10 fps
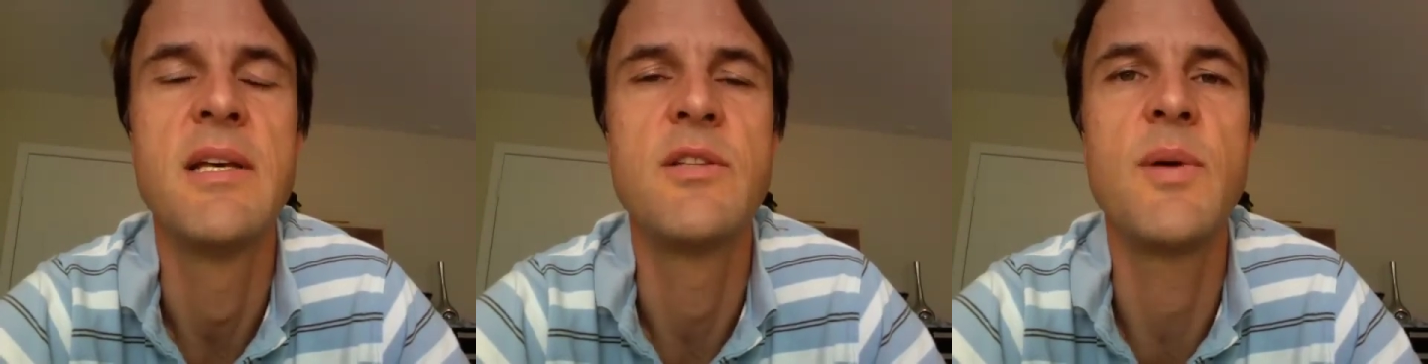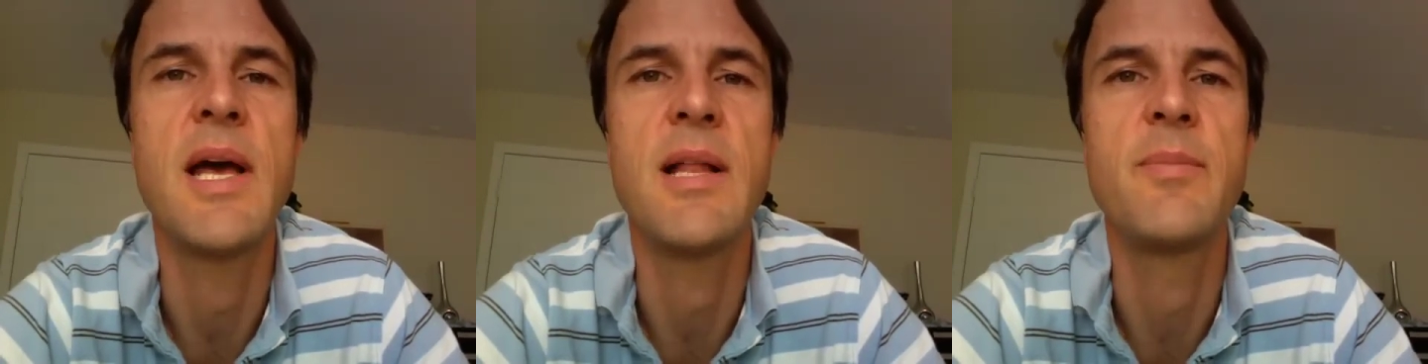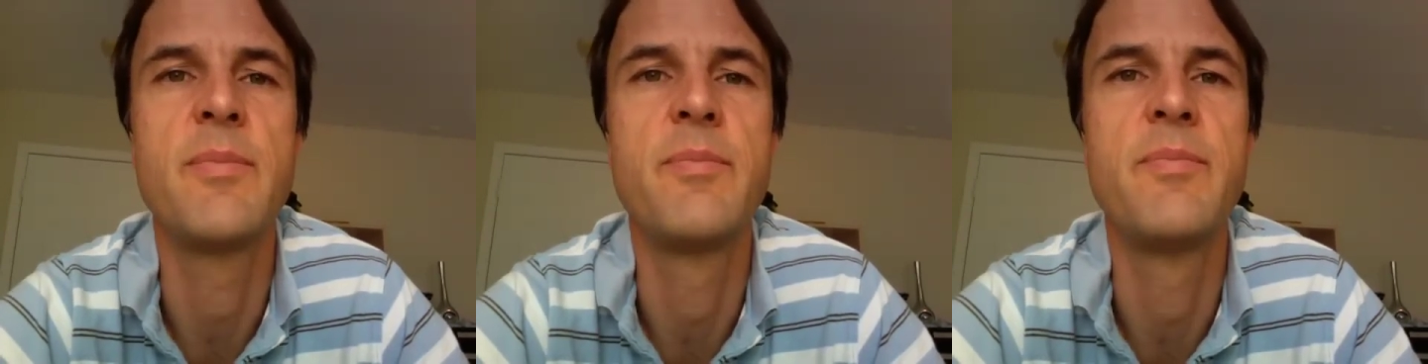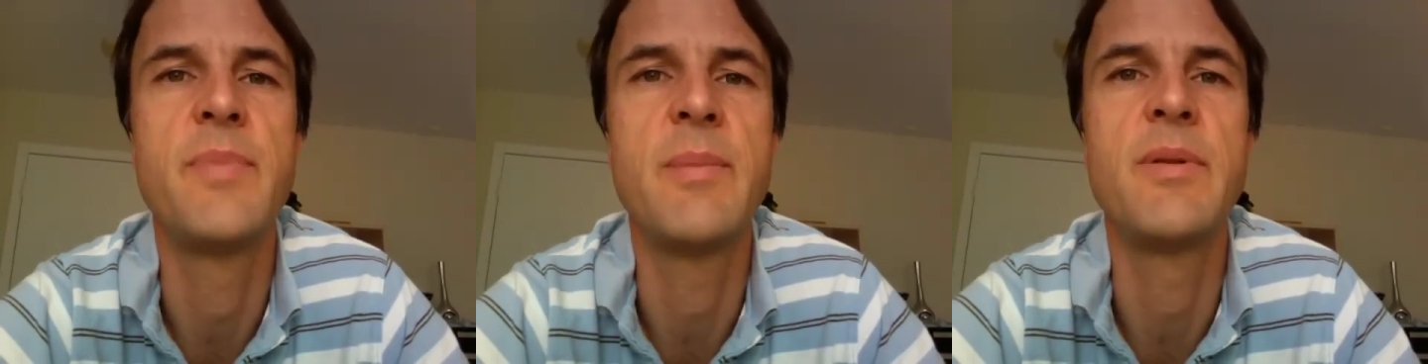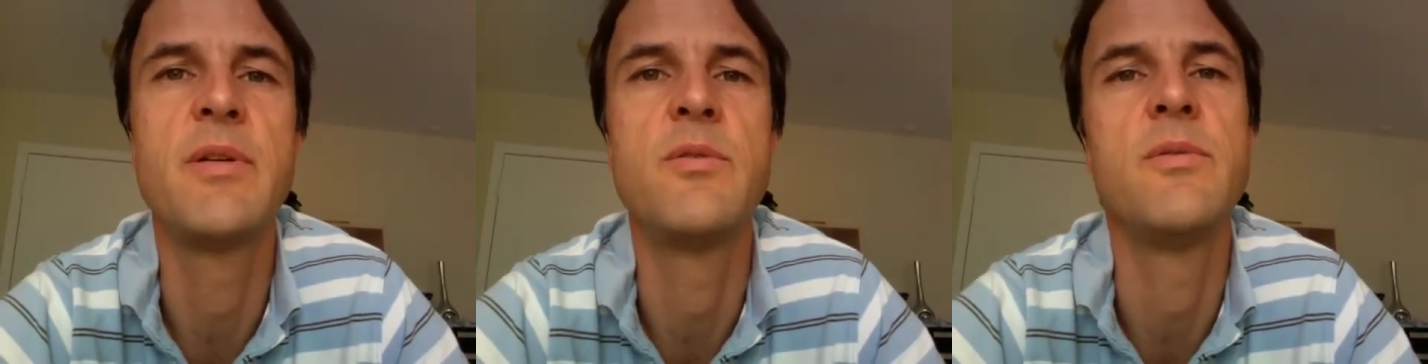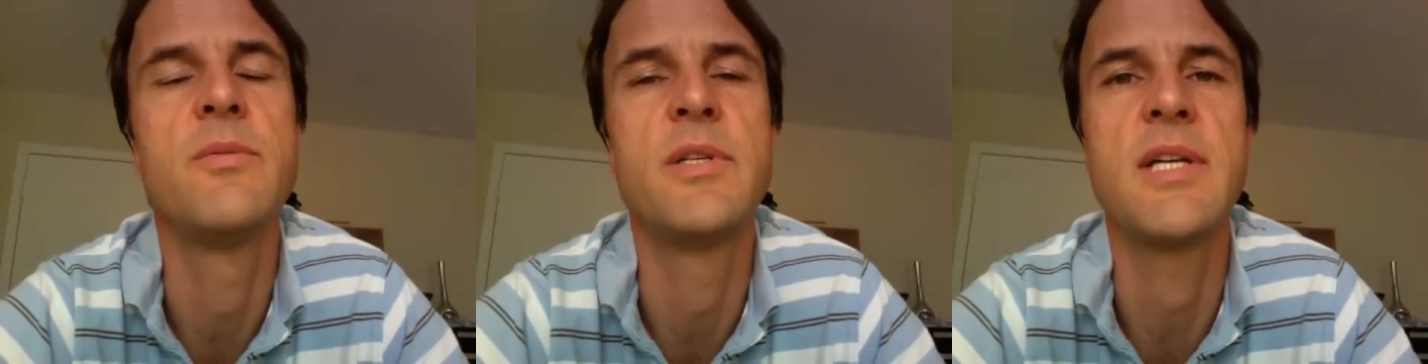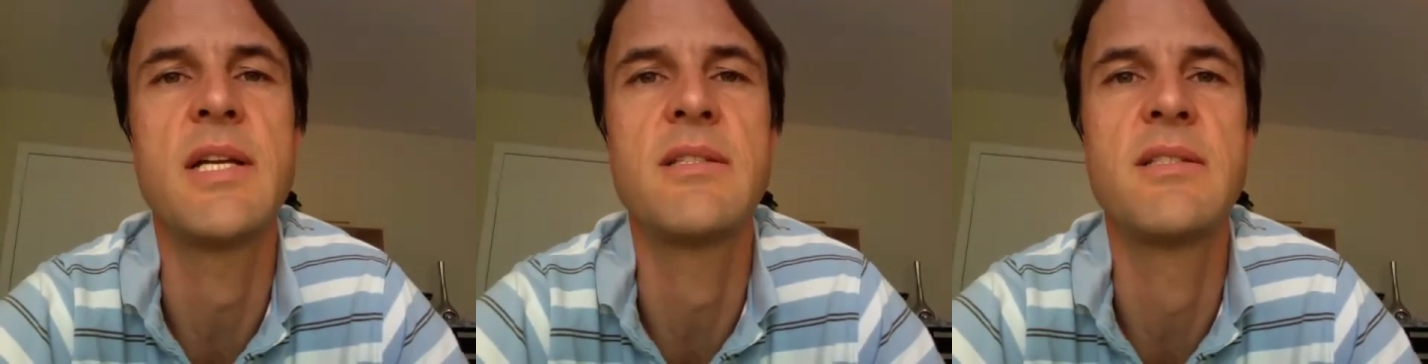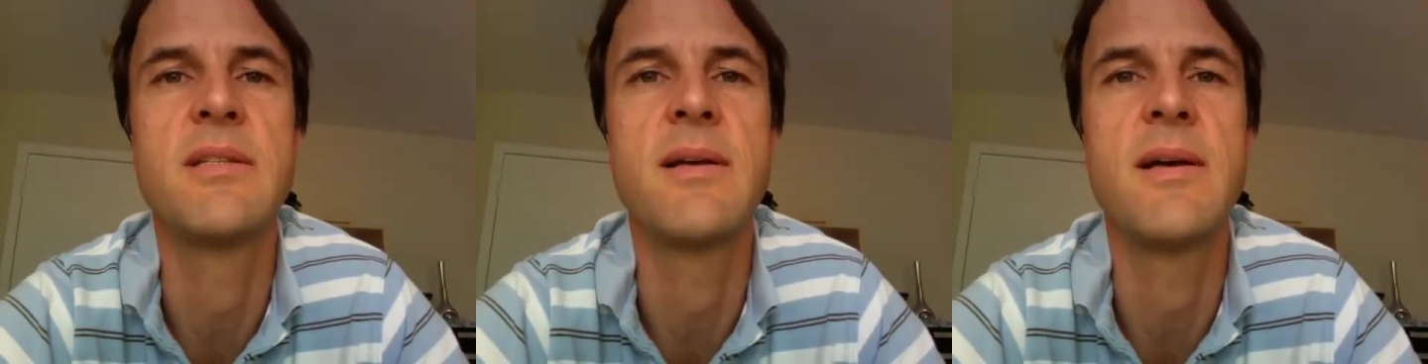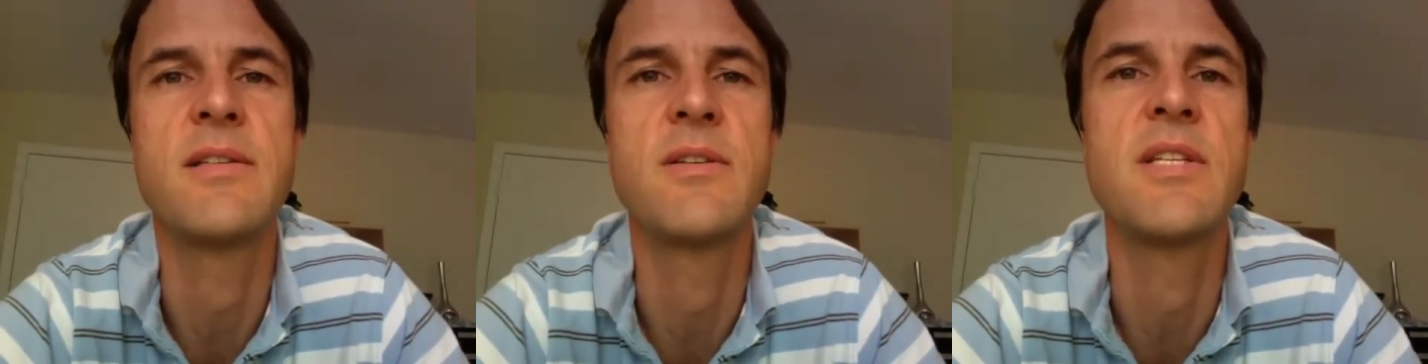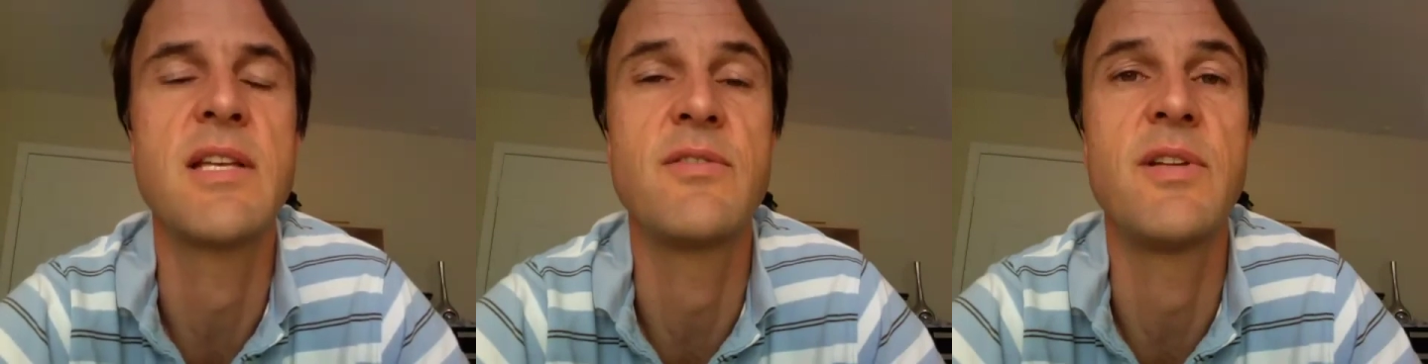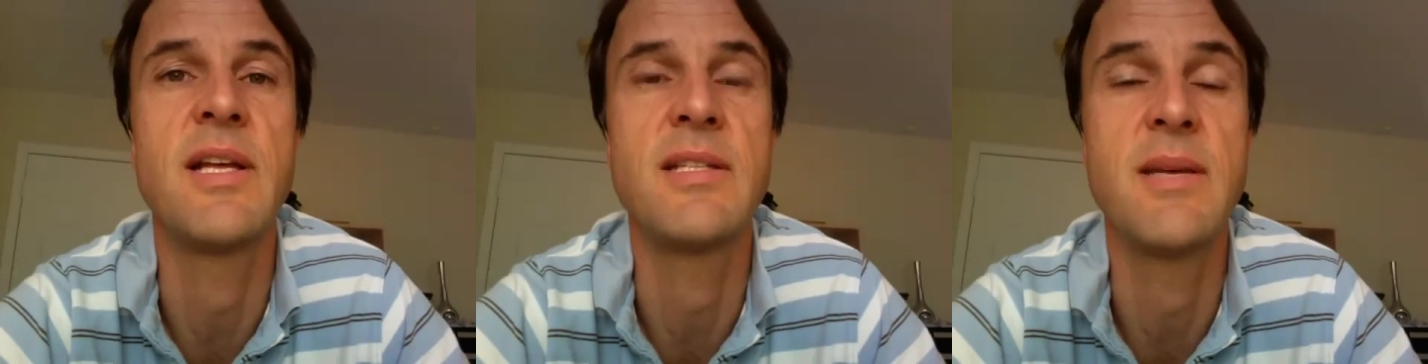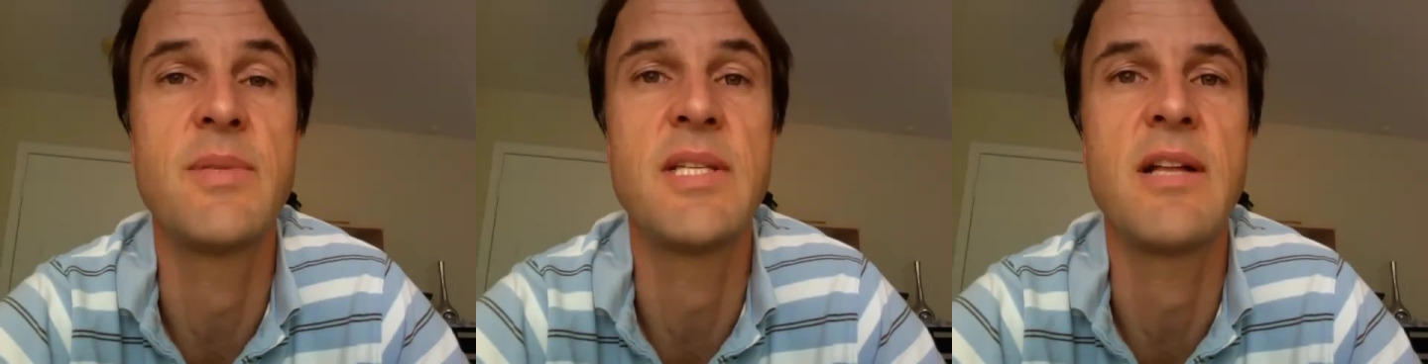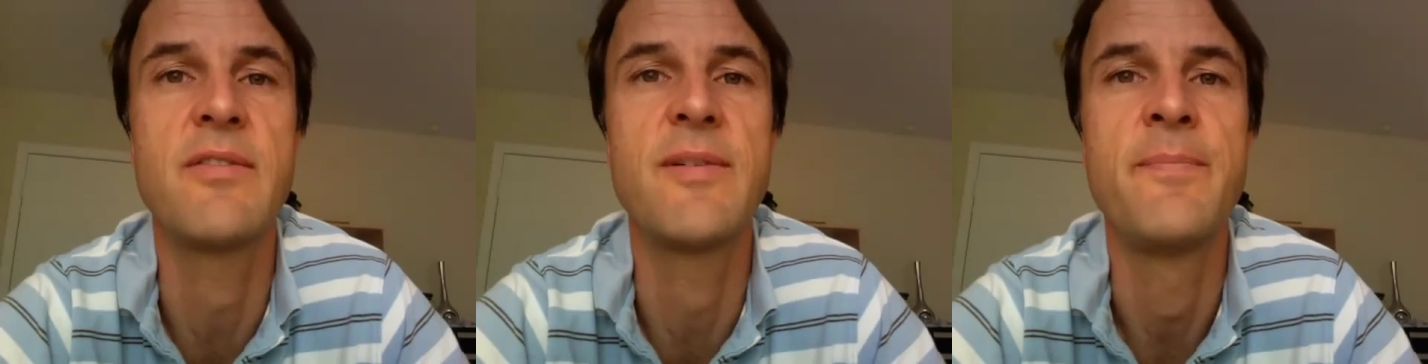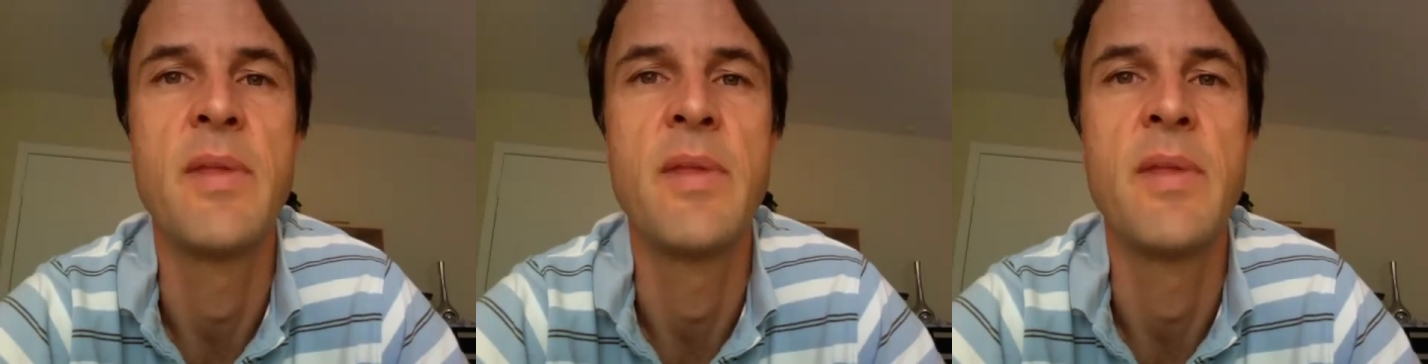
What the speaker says: to help people who were not as successful as himself.